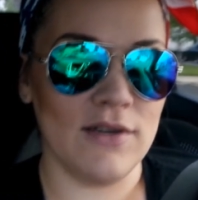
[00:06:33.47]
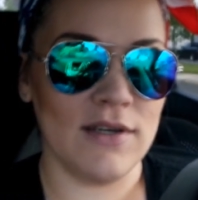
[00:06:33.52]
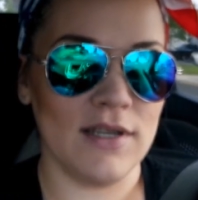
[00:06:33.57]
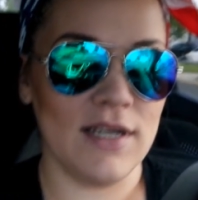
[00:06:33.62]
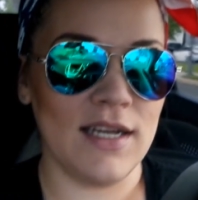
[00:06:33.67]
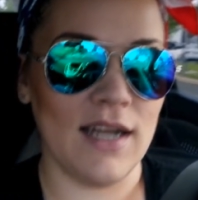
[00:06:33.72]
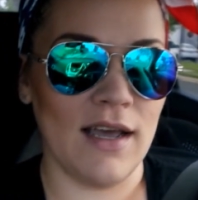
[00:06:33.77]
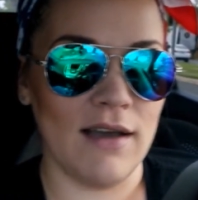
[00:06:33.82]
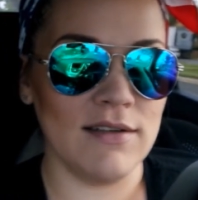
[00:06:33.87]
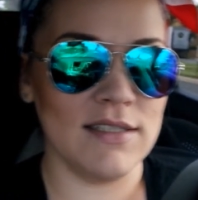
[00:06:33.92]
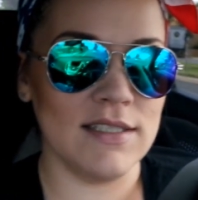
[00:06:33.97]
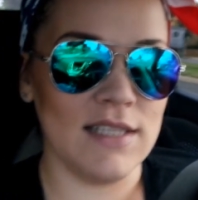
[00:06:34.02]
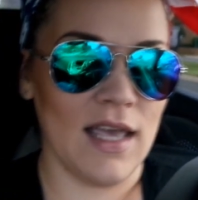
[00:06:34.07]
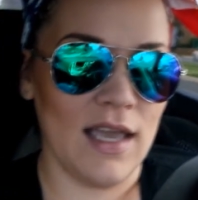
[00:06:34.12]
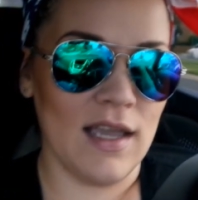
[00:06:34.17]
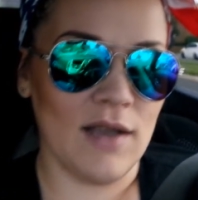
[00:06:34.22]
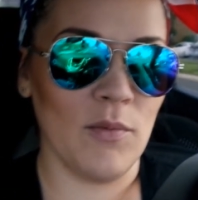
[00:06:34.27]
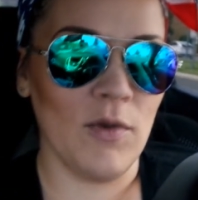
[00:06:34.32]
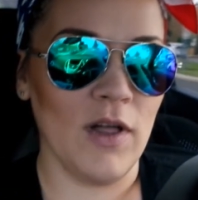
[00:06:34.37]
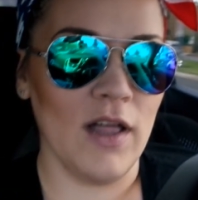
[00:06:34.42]
And I was
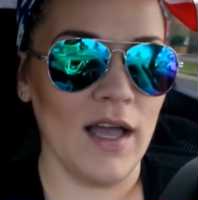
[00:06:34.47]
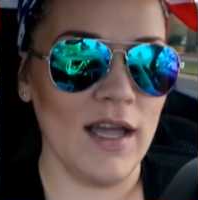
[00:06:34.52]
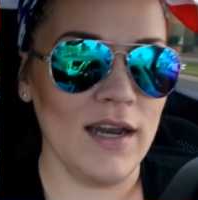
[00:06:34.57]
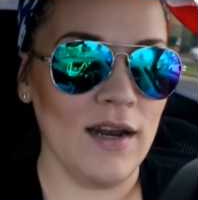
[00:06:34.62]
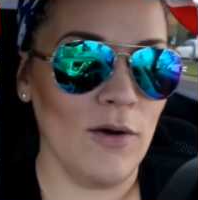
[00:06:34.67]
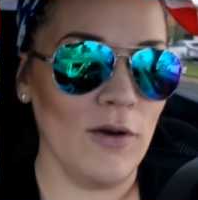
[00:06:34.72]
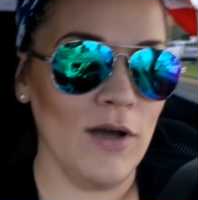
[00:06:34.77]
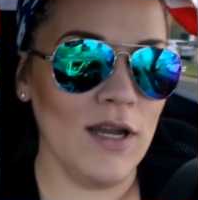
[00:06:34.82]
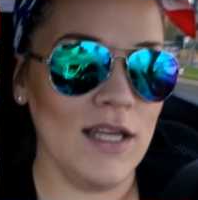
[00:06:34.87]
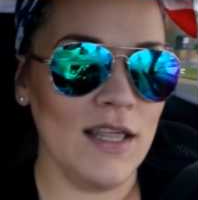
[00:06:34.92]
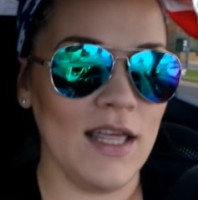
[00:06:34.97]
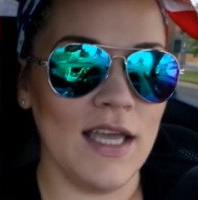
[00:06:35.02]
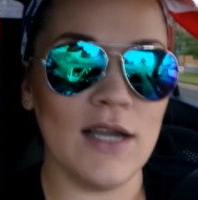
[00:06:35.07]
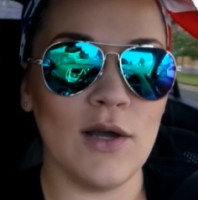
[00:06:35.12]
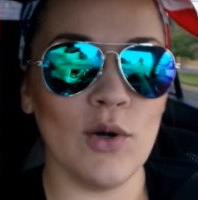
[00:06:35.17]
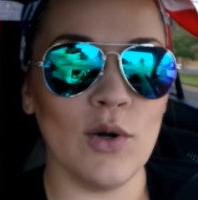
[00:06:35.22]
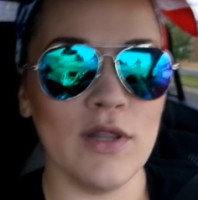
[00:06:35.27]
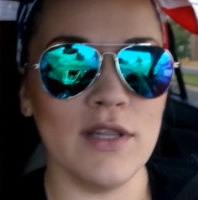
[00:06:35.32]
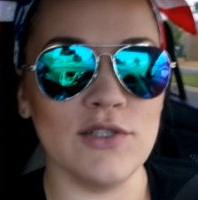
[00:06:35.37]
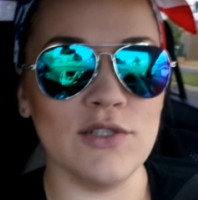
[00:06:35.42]
like, well, I don't want to like
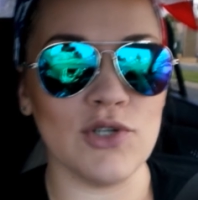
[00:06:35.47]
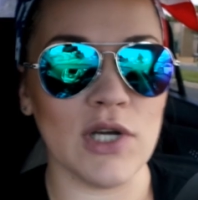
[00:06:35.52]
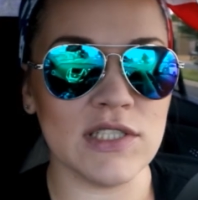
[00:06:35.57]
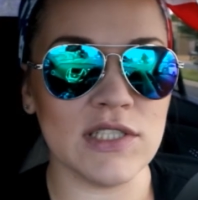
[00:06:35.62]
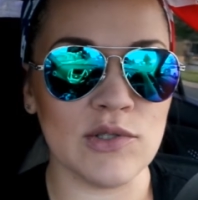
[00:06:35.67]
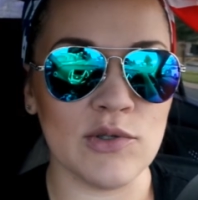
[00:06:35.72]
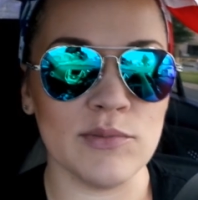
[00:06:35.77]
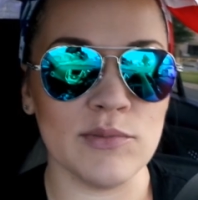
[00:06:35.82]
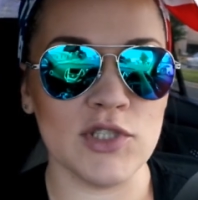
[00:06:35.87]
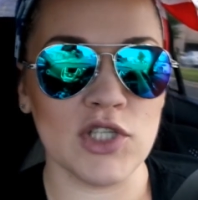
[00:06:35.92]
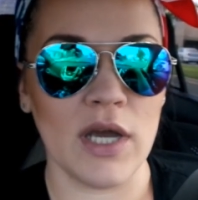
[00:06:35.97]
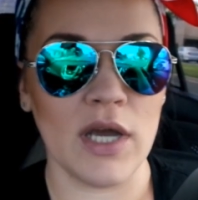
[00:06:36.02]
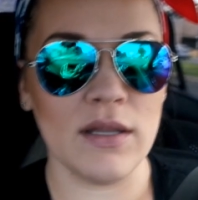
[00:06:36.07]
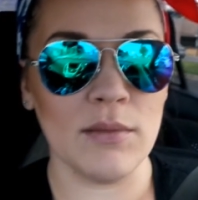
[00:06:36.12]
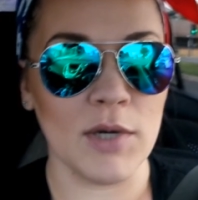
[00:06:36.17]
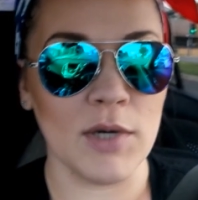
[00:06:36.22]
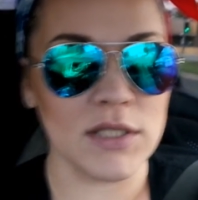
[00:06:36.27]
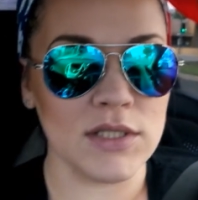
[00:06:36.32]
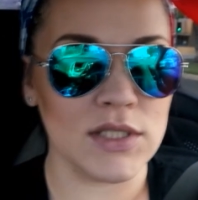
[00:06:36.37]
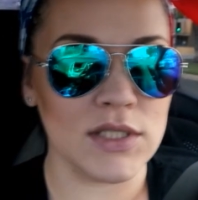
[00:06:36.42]
go to the dressing room and try
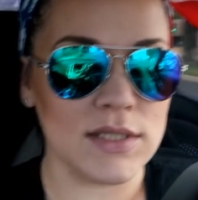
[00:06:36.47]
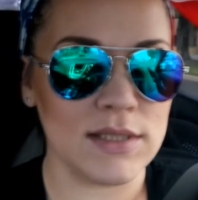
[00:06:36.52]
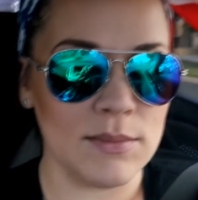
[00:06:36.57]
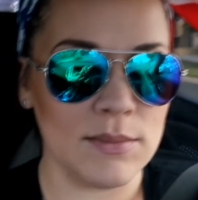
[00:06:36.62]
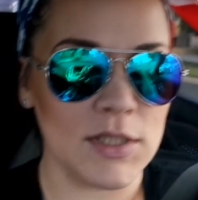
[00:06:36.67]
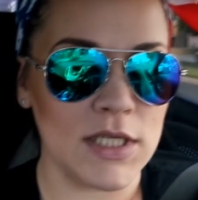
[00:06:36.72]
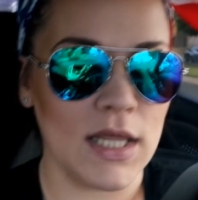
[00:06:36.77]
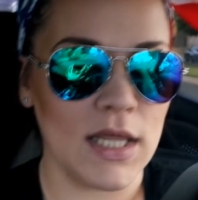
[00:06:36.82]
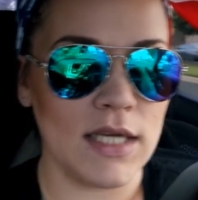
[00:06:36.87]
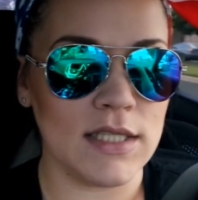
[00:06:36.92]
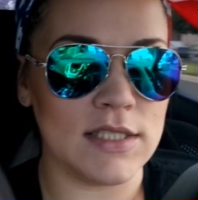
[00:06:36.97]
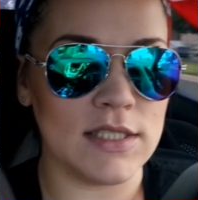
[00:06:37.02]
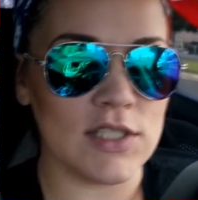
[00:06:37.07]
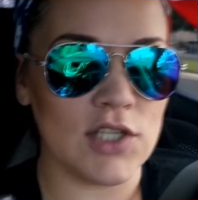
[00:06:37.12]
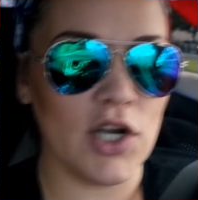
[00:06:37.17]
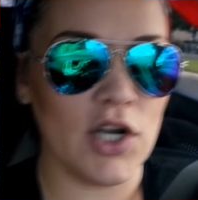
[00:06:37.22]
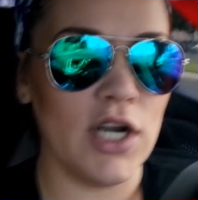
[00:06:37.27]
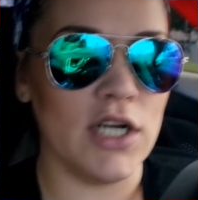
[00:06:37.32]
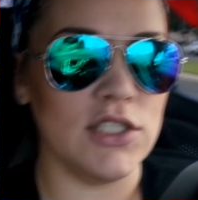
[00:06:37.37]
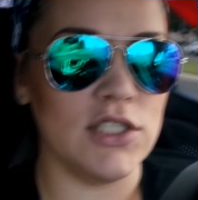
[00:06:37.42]
them on just to be like
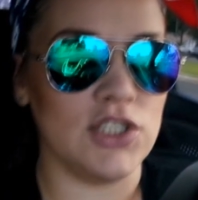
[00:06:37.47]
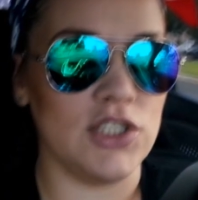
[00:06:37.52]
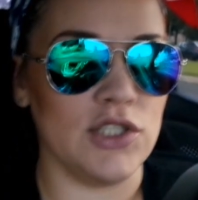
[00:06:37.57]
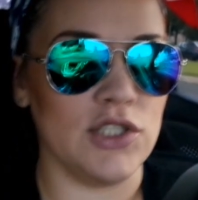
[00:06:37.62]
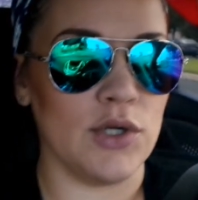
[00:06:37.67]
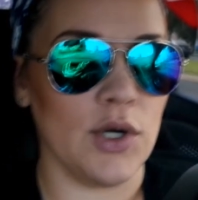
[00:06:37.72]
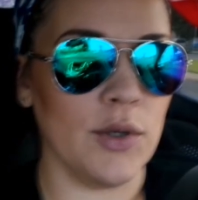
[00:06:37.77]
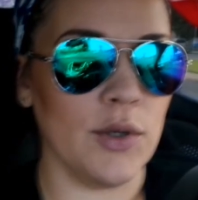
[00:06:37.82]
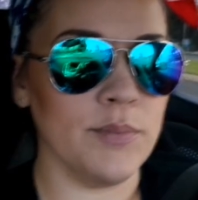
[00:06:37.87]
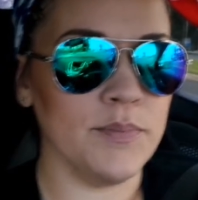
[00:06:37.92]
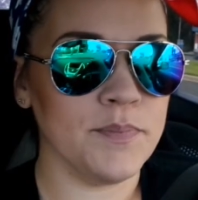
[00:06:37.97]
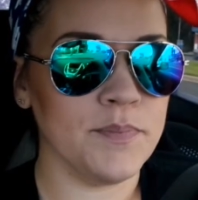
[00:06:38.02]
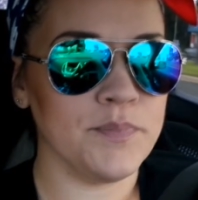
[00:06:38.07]
discouraged, you know.